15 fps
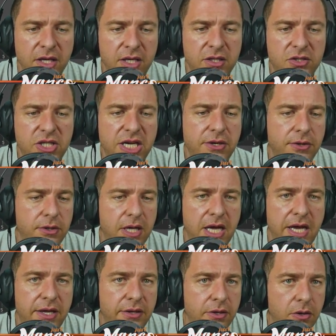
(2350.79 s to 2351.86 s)
In general,
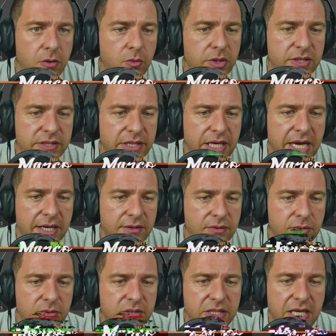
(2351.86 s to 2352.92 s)
I always like
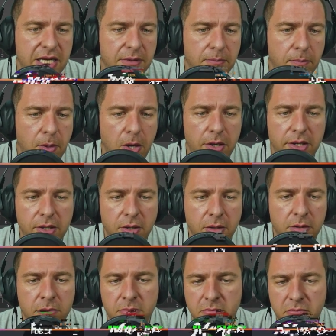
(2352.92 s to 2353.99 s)
to select
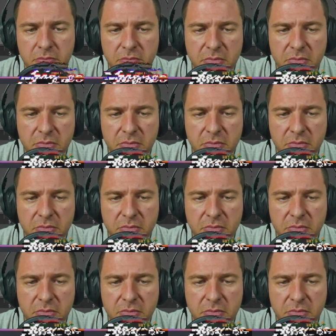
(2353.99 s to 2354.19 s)
Polygon,